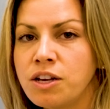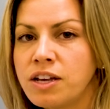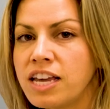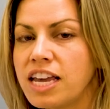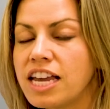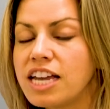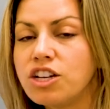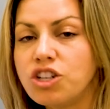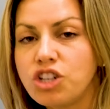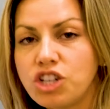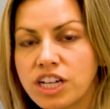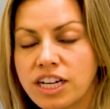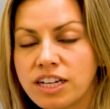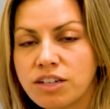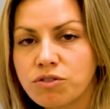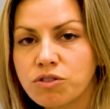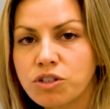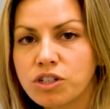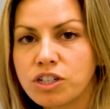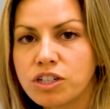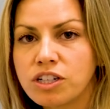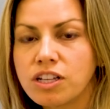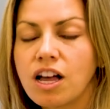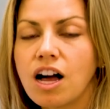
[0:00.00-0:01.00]
In
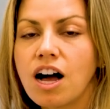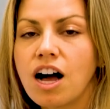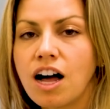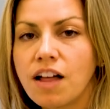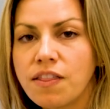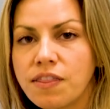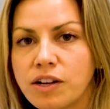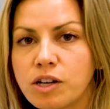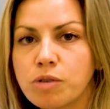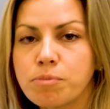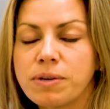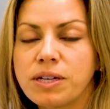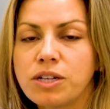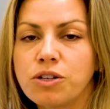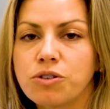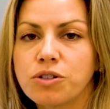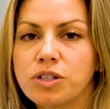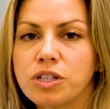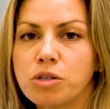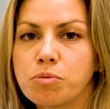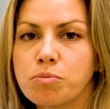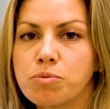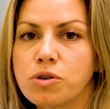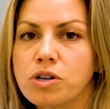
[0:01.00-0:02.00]
general, on their
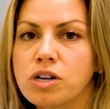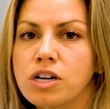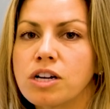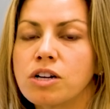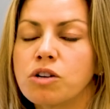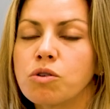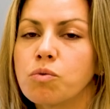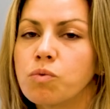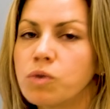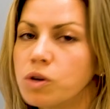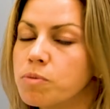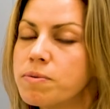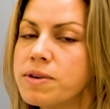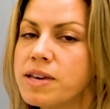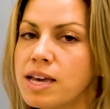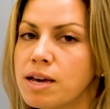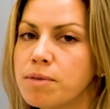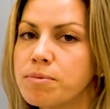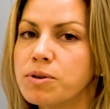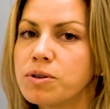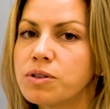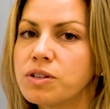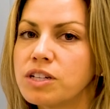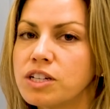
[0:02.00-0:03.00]
Pinterest board, we'll be
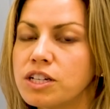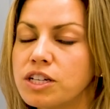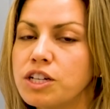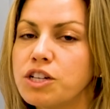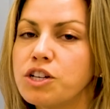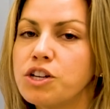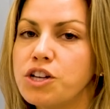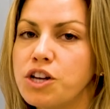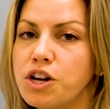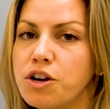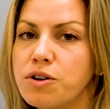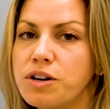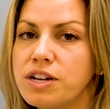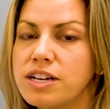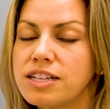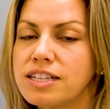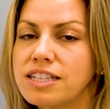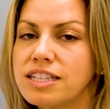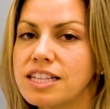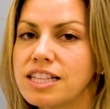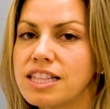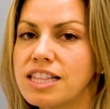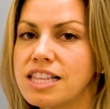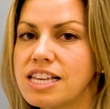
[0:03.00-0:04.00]
able to
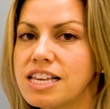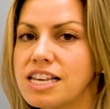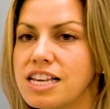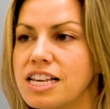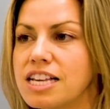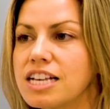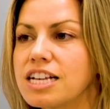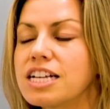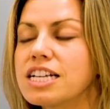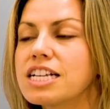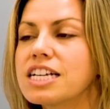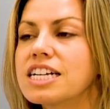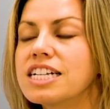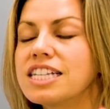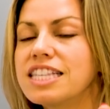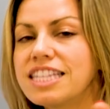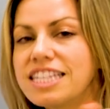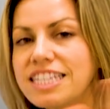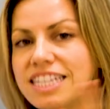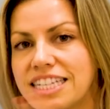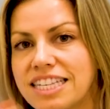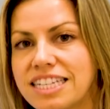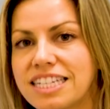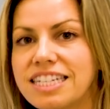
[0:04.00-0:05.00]
notice the
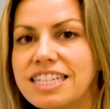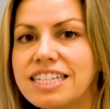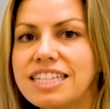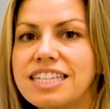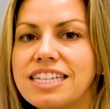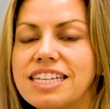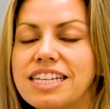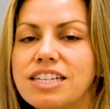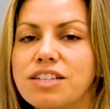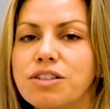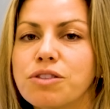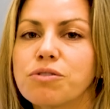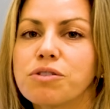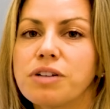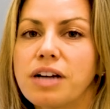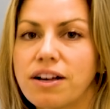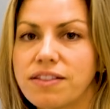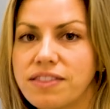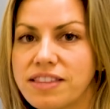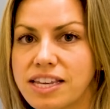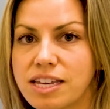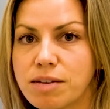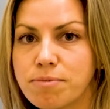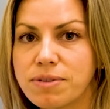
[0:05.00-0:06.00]
consistencies
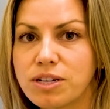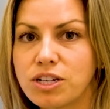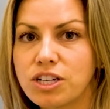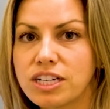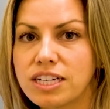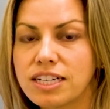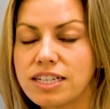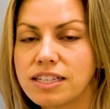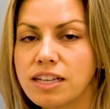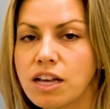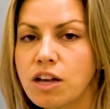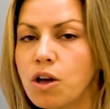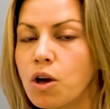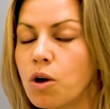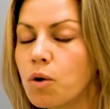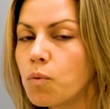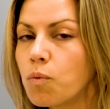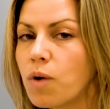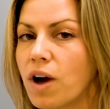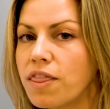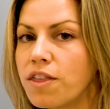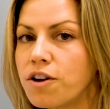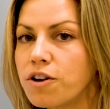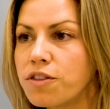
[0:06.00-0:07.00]
throughout the images.
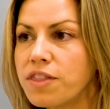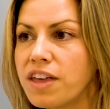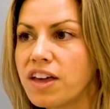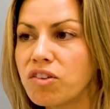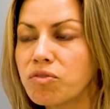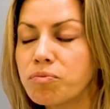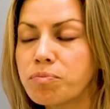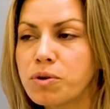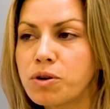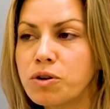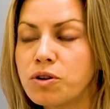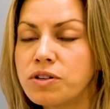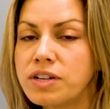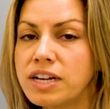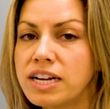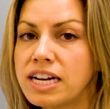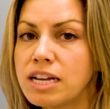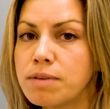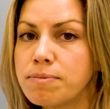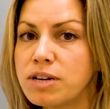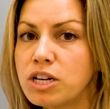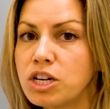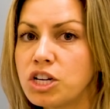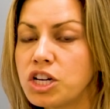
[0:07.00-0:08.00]
Whether they've pulled an
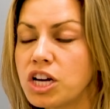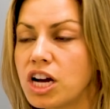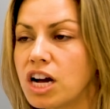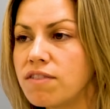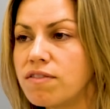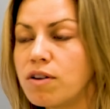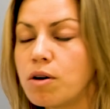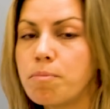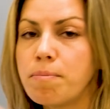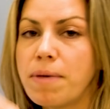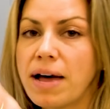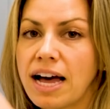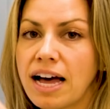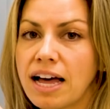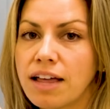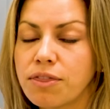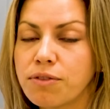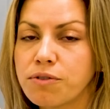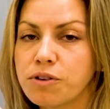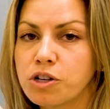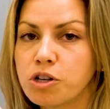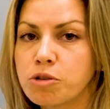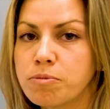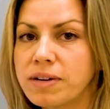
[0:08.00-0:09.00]
image of a
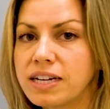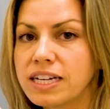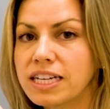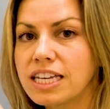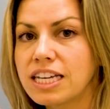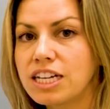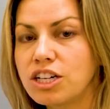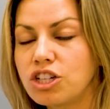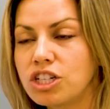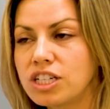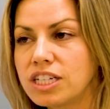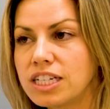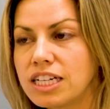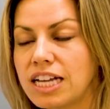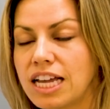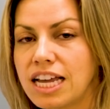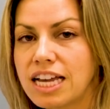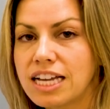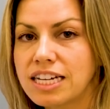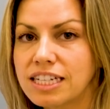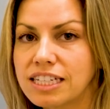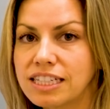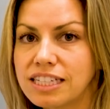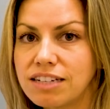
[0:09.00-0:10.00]
bathroom, a kitchen,
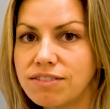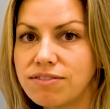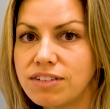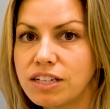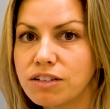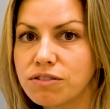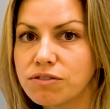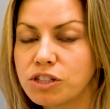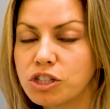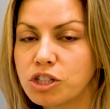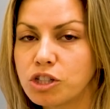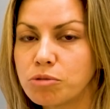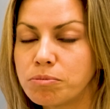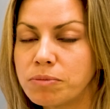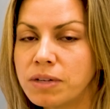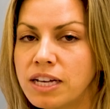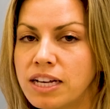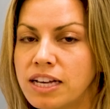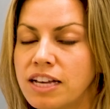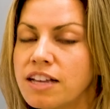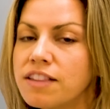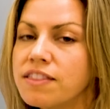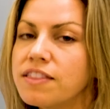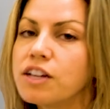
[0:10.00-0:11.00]
and a living room,
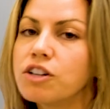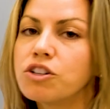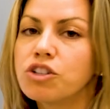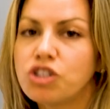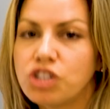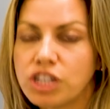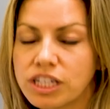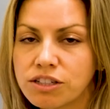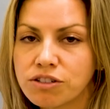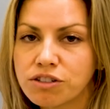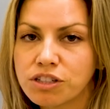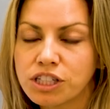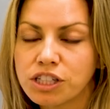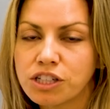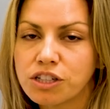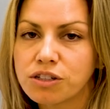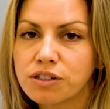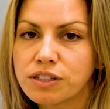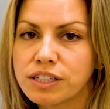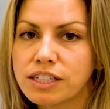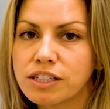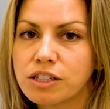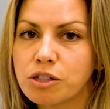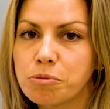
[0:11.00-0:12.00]
there's generally
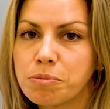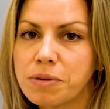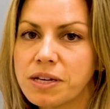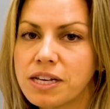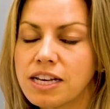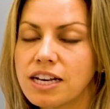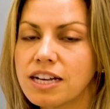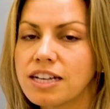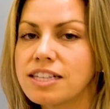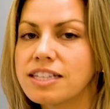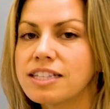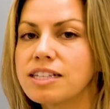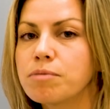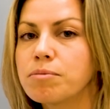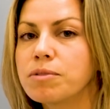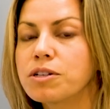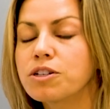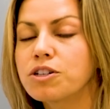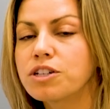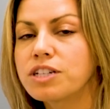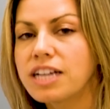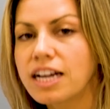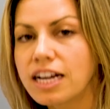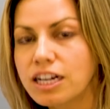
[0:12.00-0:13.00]
going to be a
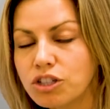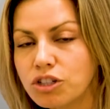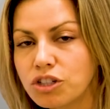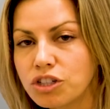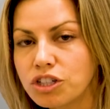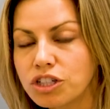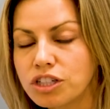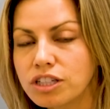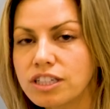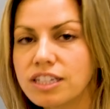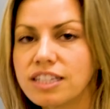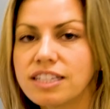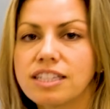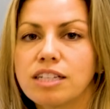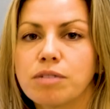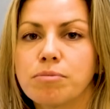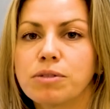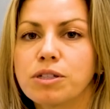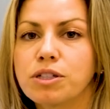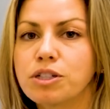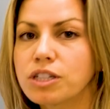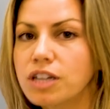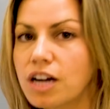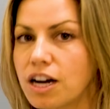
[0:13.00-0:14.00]
similar texture, a
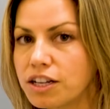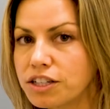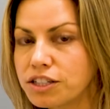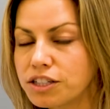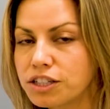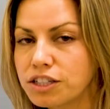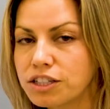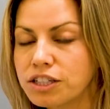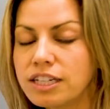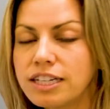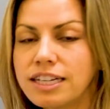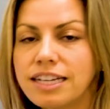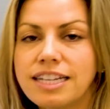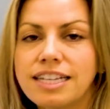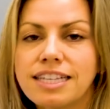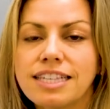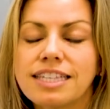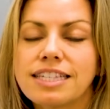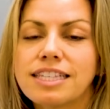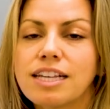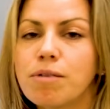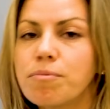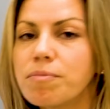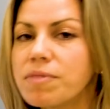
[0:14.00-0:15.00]
similar color,
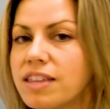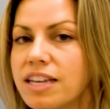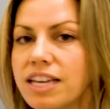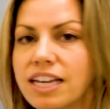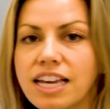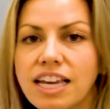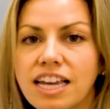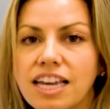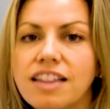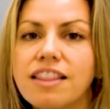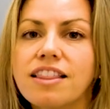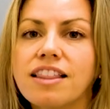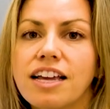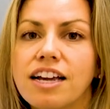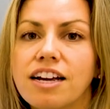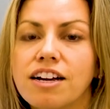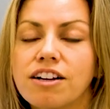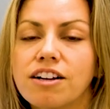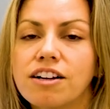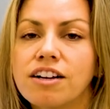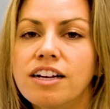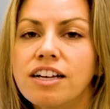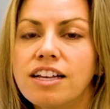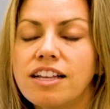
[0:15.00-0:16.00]
something in
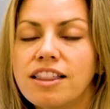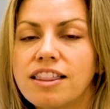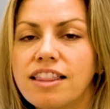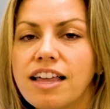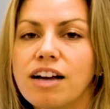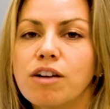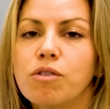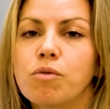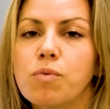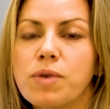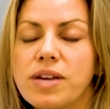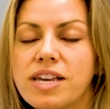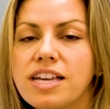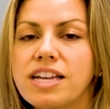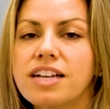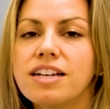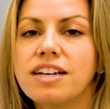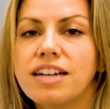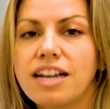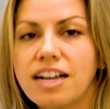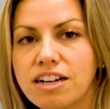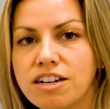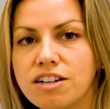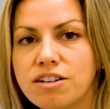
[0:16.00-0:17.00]
there that we can
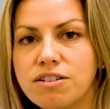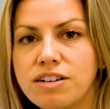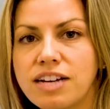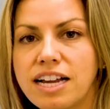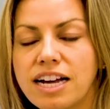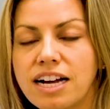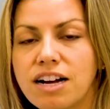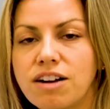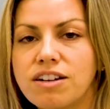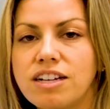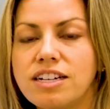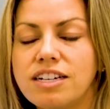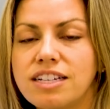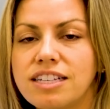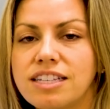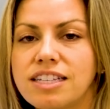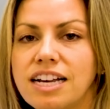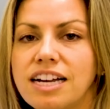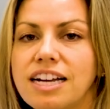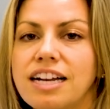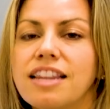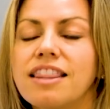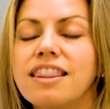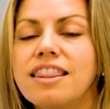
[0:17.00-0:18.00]
narrow down and
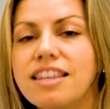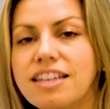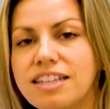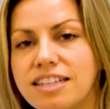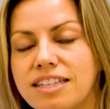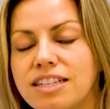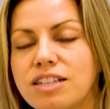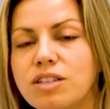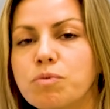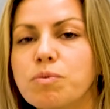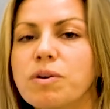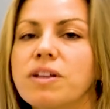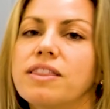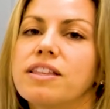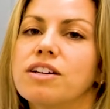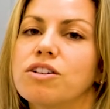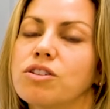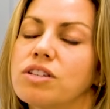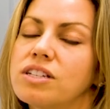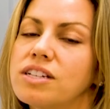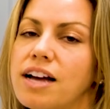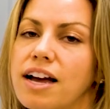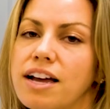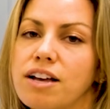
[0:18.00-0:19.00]
decide this is what their
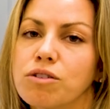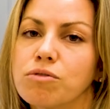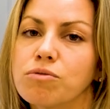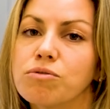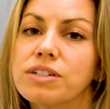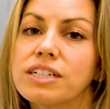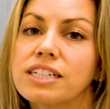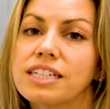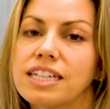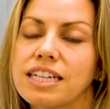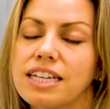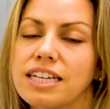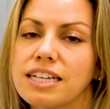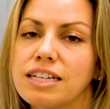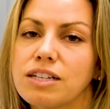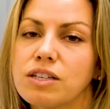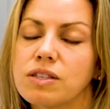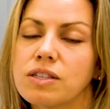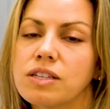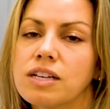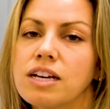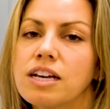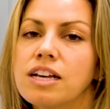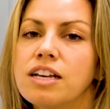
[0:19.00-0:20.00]
style really
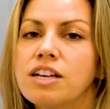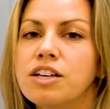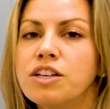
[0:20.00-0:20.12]
is.